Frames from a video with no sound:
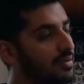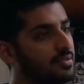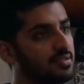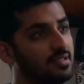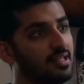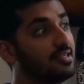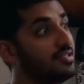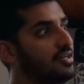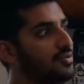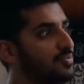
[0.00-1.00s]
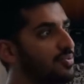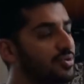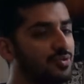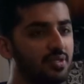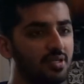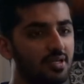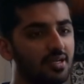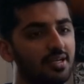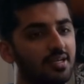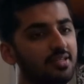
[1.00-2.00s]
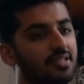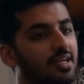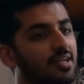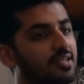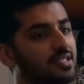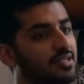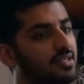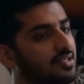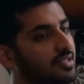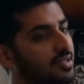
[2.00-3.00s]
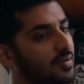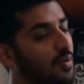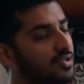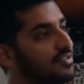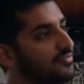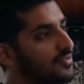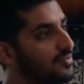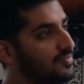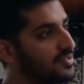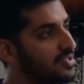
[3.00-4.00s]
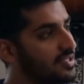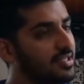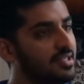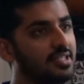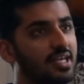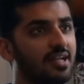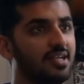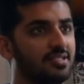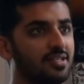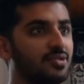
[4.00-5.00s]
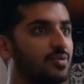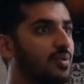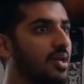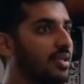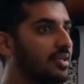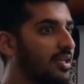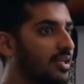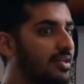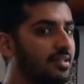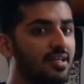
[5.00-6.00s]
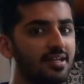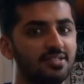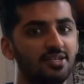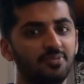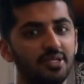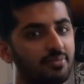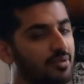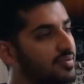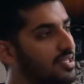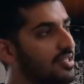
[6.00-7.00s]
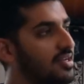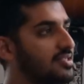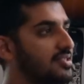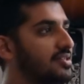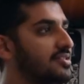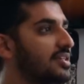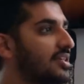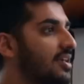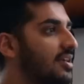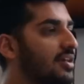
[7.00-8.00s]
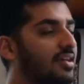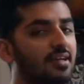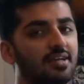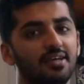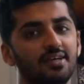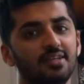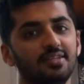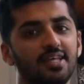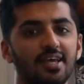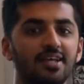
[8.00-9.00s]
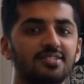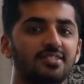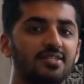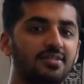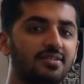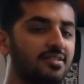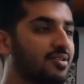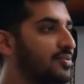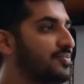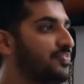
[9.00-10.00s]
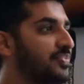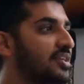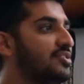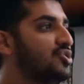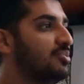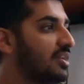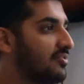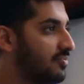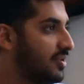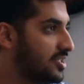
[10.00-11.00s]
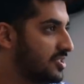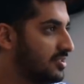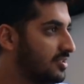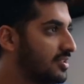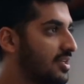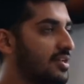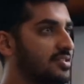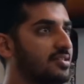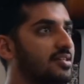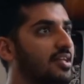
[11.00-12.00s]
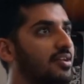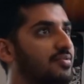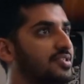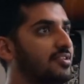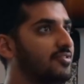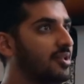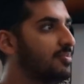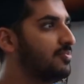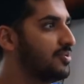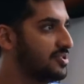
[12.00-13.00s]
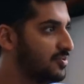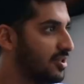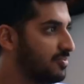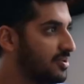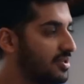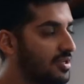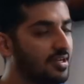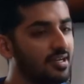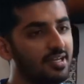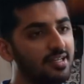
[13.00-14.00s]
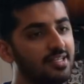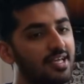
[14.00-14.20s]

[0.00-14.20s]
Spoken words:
Mm-hmm. I started doing poetry, then I started watching films. Mm-hmm. Then I started writing again, then I started playing music, then I started singing. Mm-hmm. Then I started, you know, consuming information, then I started getting into self-help, personal development. Mm-hmm.